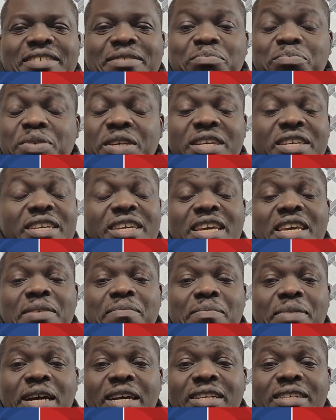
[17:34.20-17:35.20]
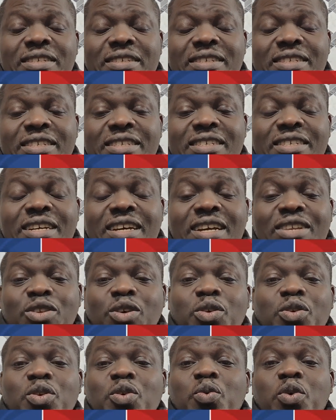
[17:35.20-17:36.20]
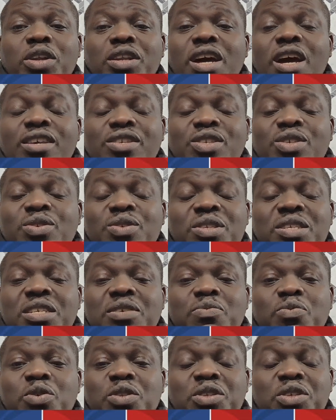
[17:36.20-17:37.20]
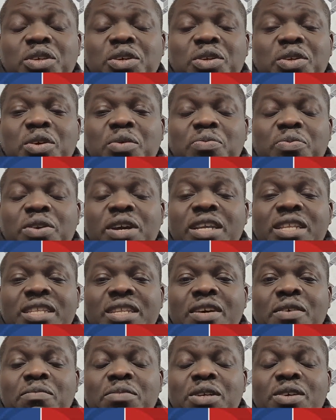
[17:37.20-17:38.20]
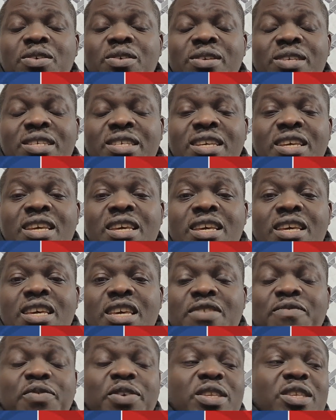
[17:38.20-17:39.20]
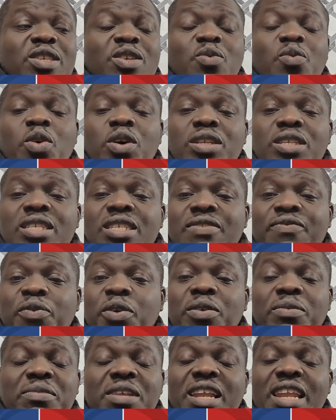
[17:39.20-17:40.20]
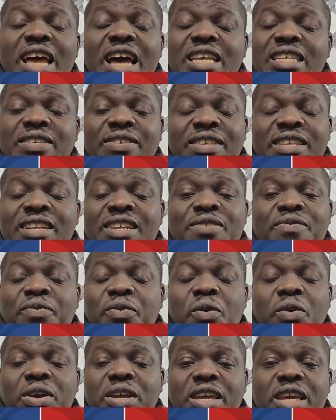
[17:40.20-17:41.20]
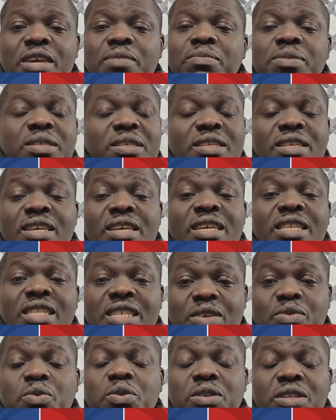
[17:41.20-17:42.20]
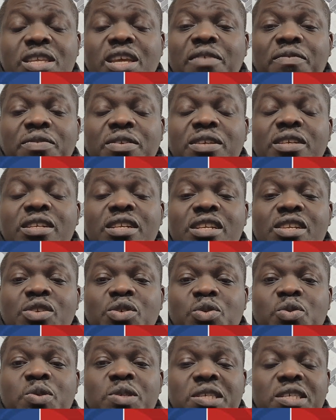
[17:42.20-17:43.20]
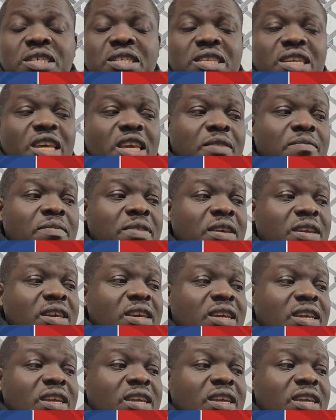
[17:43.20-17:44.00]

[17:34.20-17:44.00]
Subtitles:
Big game, man. I don't know what Arsenal team would turn up right now, because if it's the one from the last 3-4 games, they will definitely lose this game.